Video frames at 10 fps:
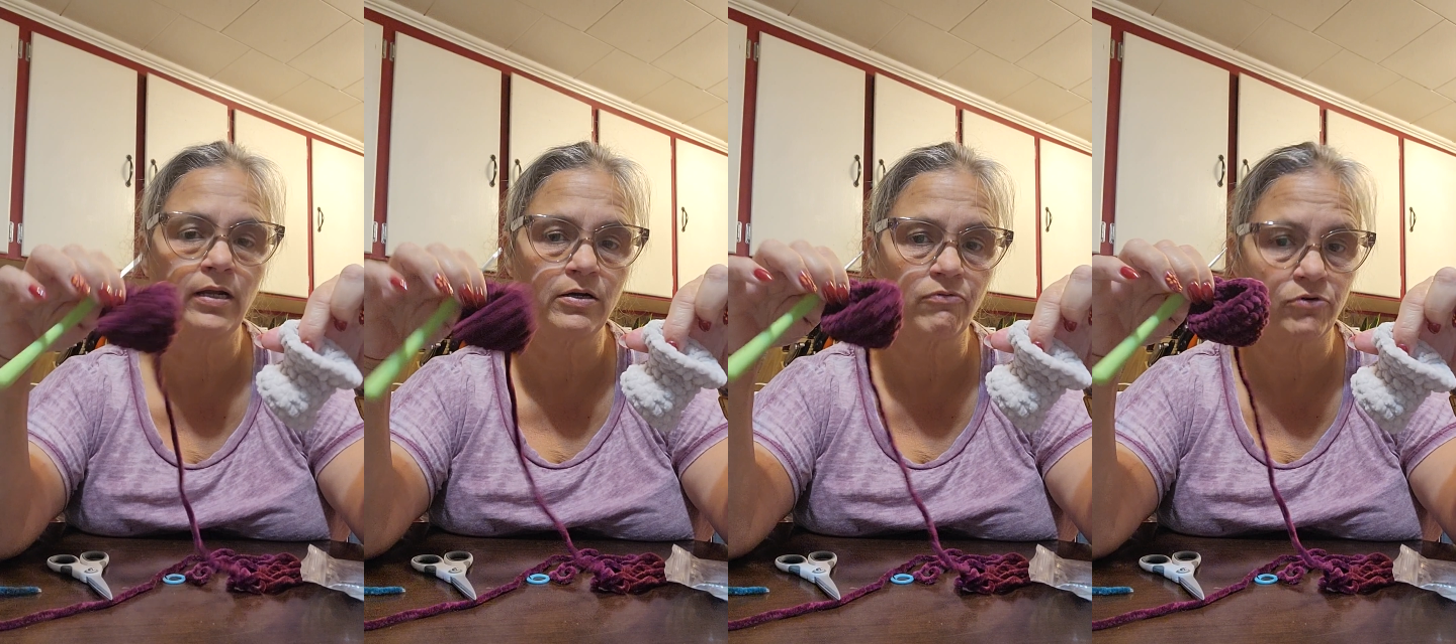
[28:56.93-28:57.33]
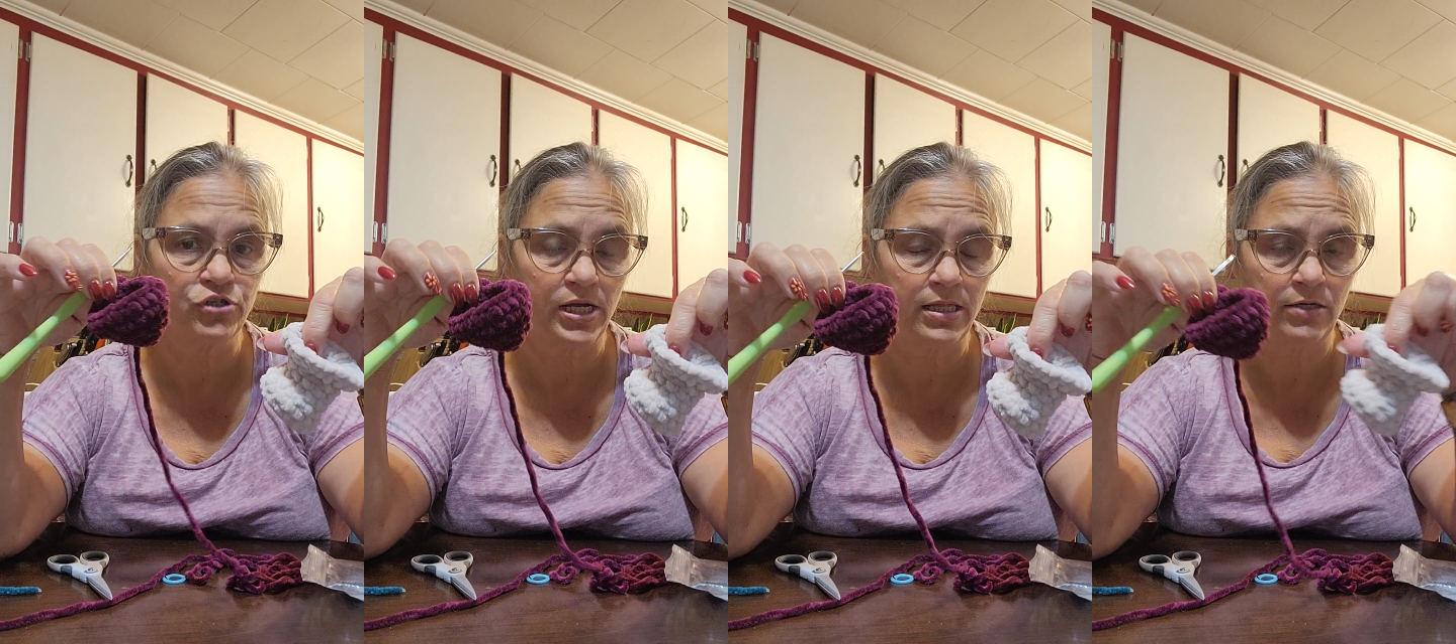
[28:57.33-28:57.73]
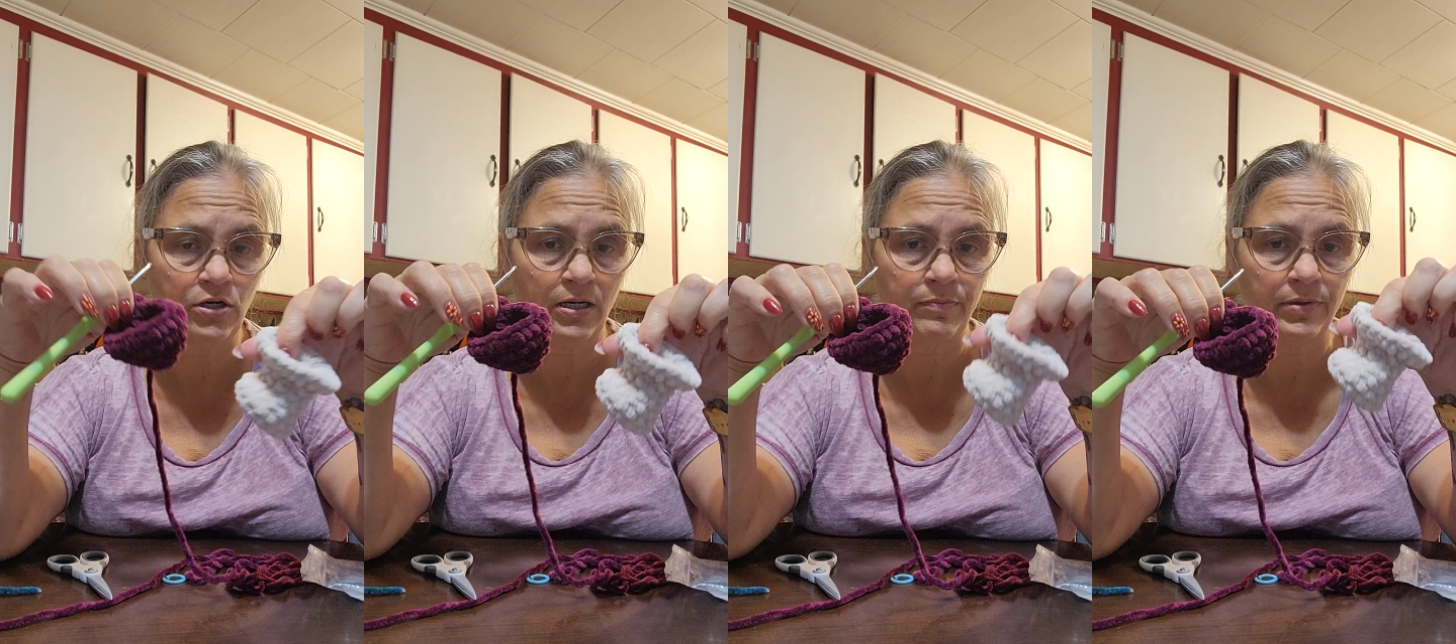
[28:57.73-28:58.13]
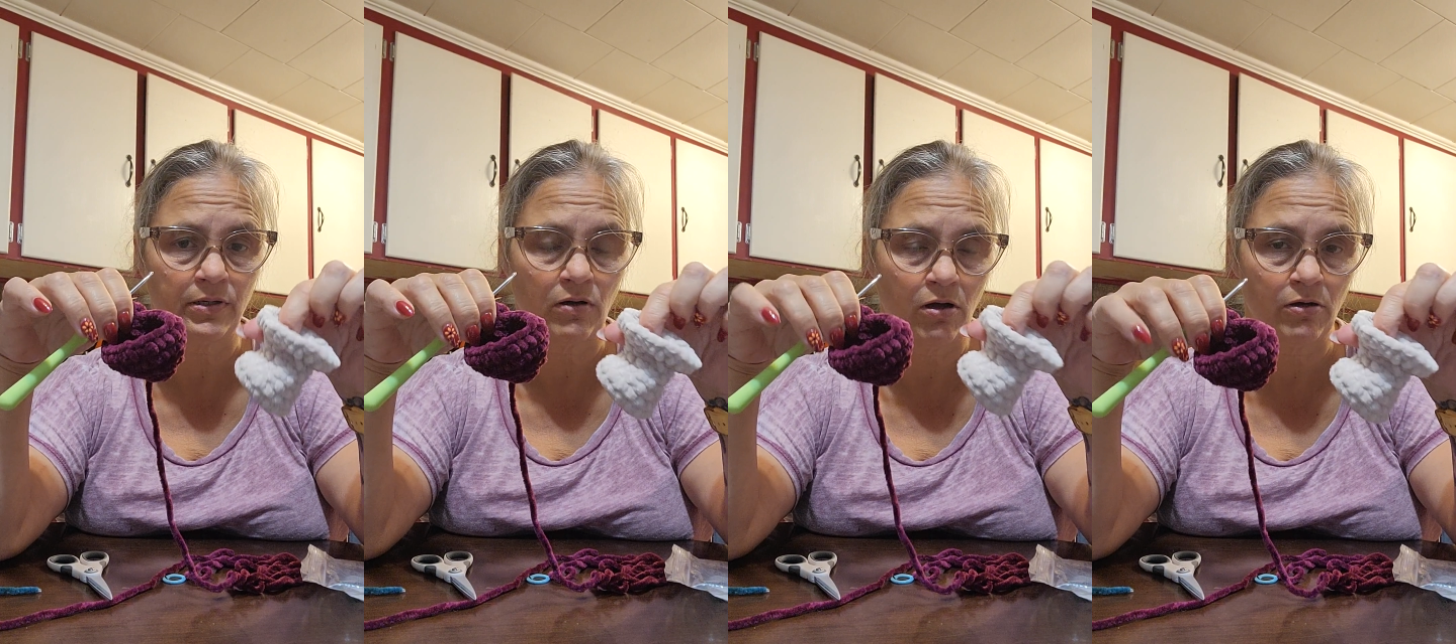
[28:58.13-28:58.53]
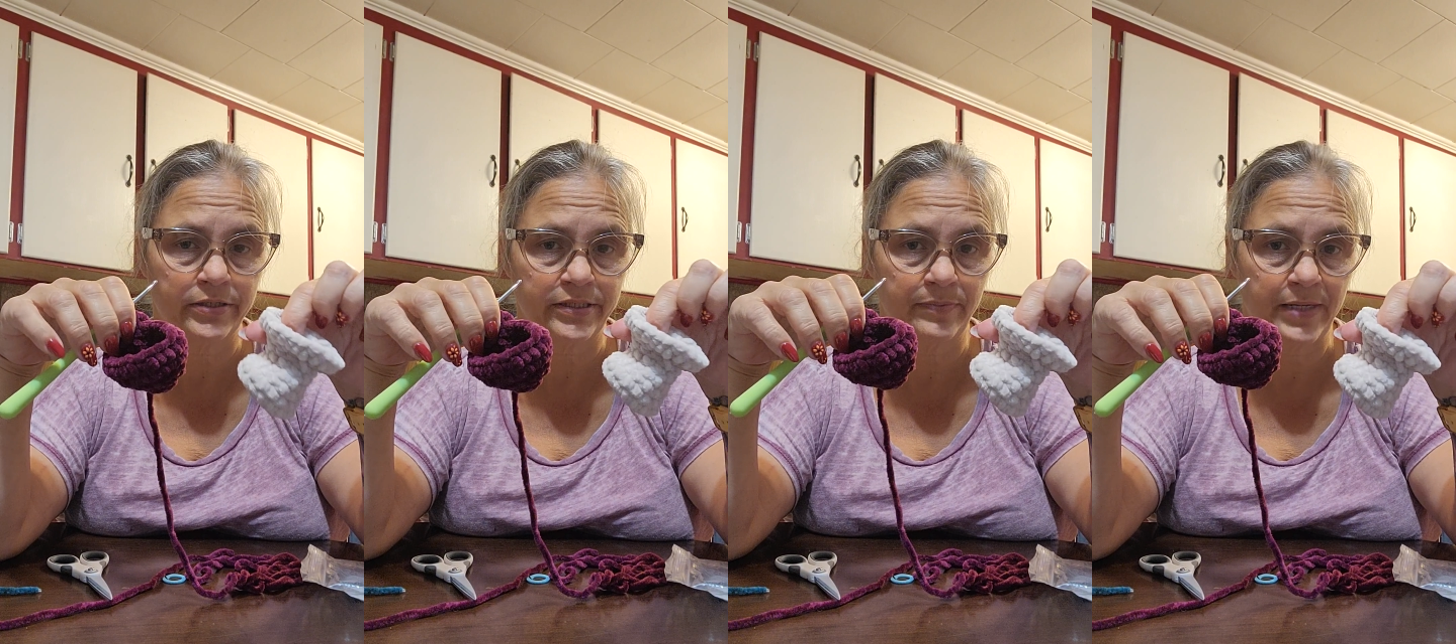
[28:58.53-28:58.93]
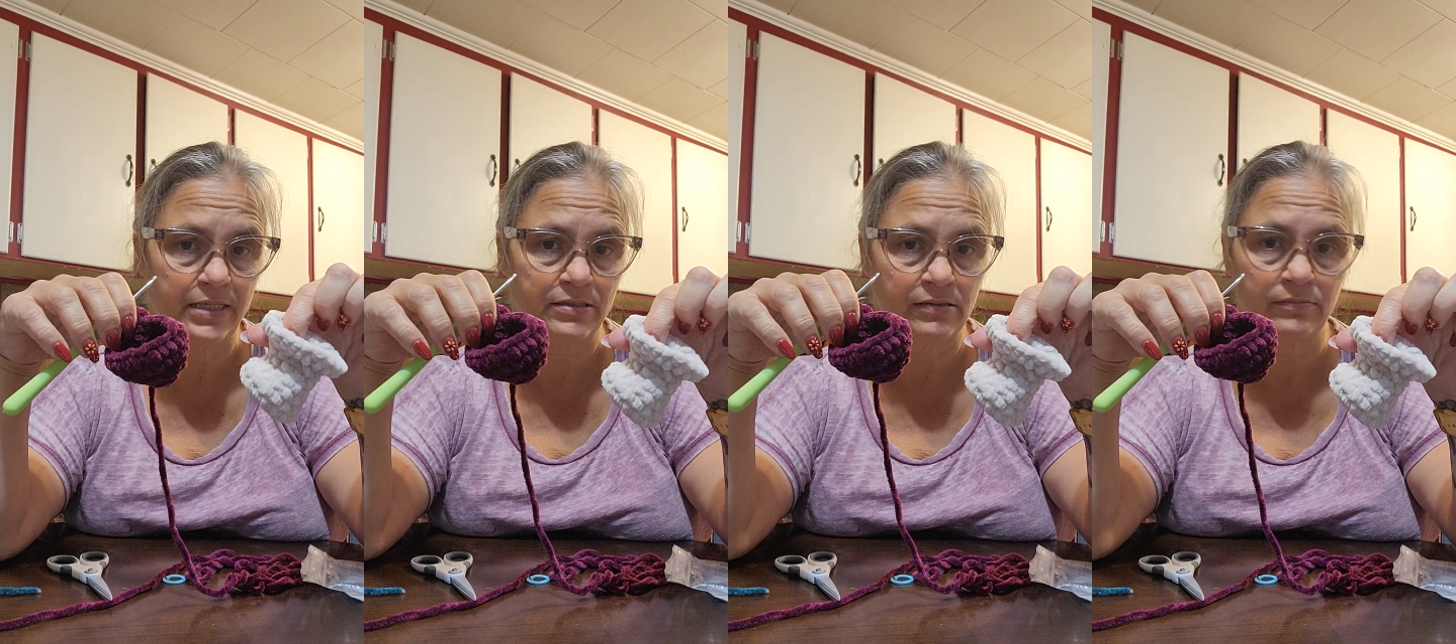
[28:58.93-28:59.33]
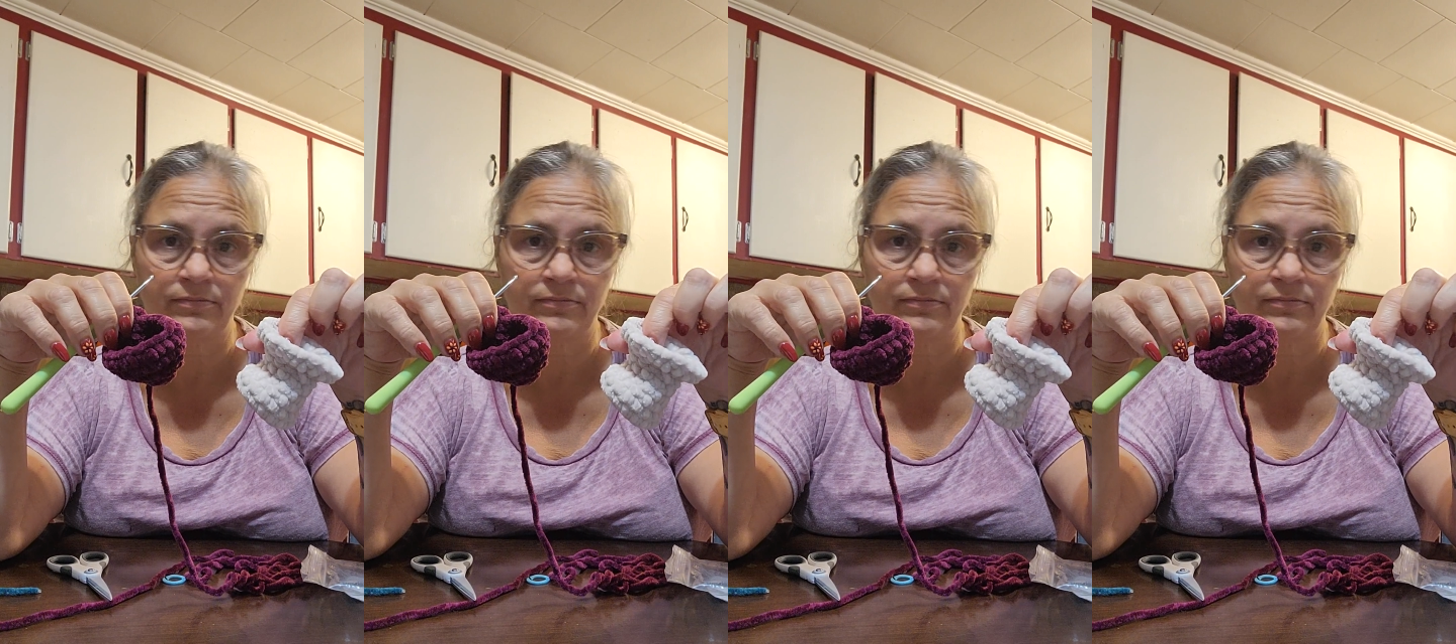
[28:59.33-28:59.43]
to crochet the top onto the base.